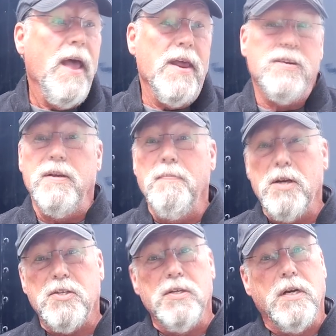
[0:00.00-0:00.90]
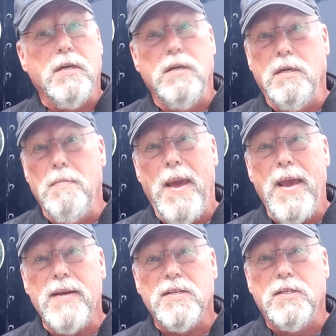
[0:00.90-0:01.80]
as the emission
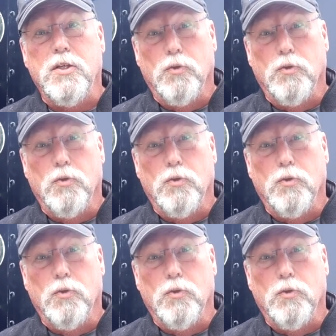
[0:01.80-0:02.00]
demands